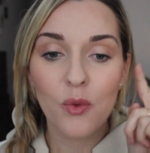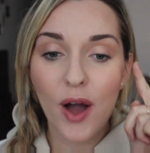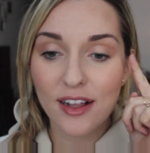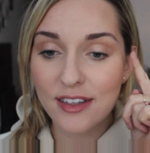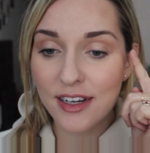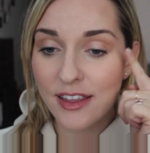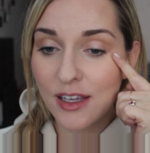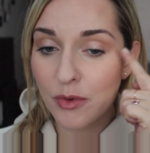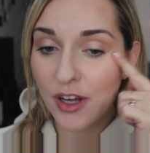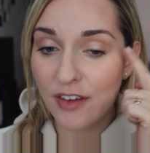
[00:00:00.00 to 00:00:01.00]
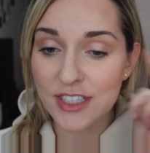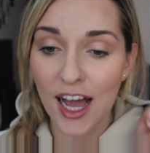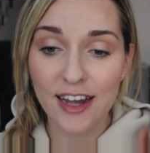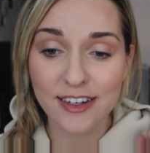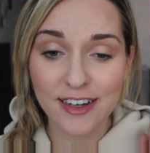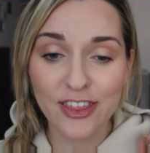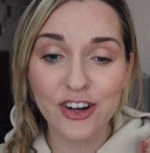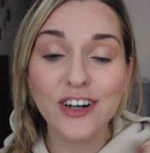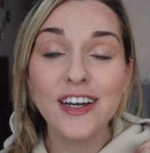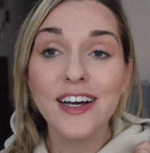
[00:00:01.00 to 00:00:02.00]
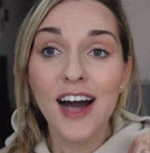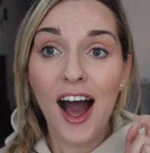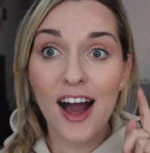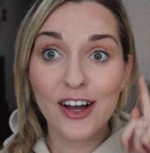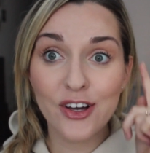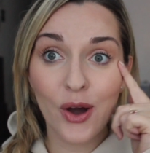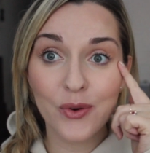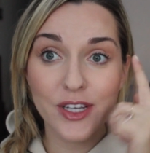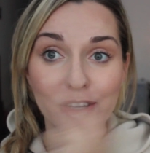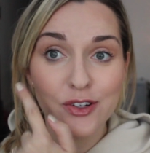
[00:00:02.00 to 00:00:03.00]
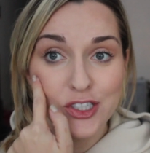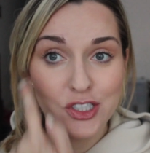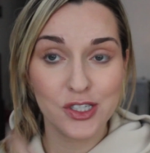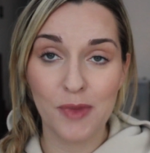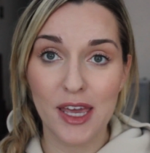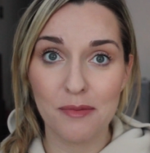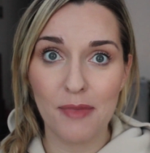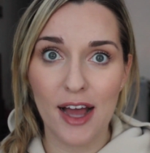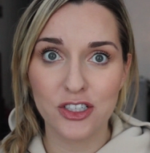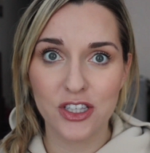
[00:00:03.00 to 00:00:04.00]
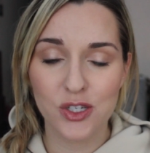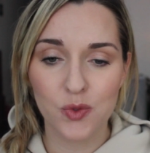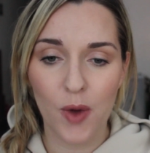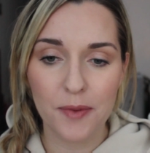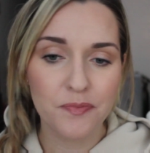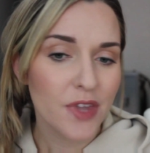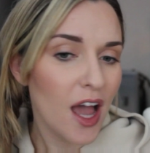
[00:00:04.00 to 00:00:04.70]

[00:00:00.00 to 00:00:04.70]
well, and I think I'm gonna have to add another coat here to just make it match this one.